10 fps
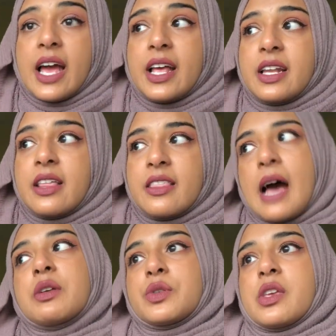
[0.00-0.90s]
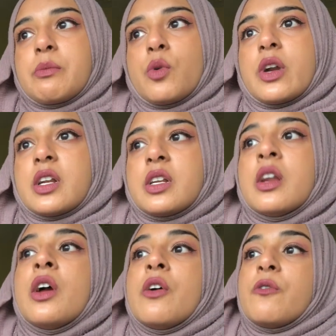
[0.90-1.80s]
And that was really
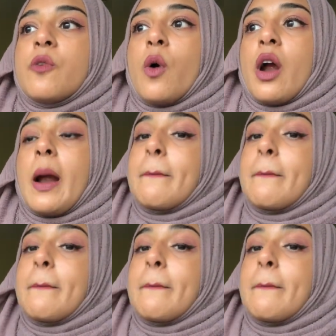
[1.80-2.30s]
important for